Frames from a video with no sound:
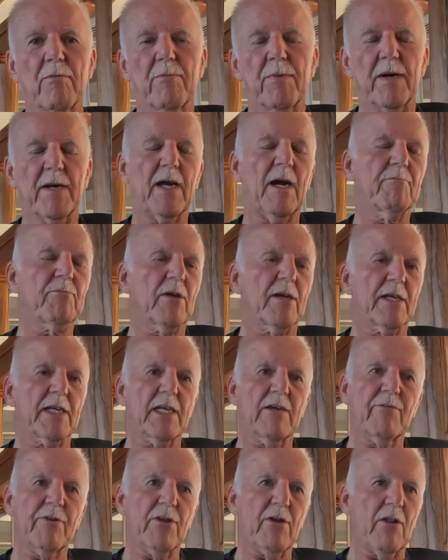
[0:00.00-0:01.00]
but I'm going to
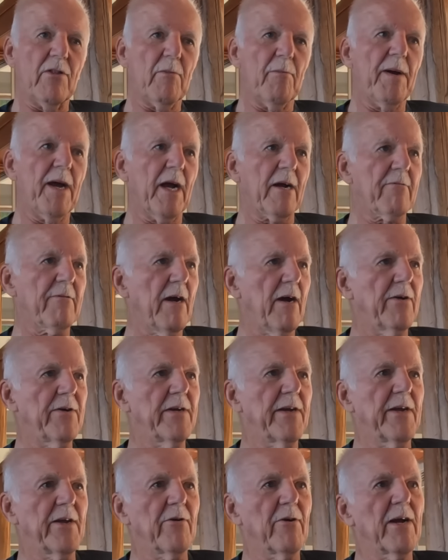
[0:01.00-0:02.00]
give you all the background
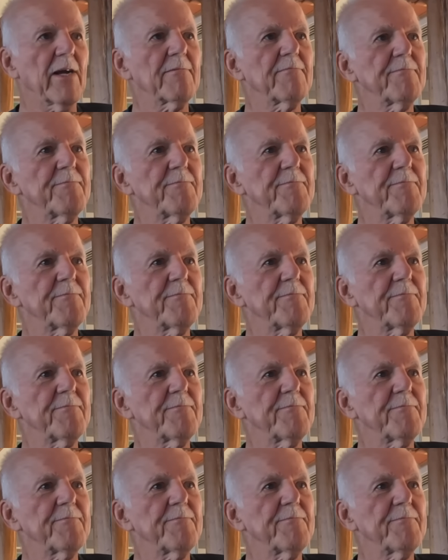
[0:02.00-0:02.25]
anyway.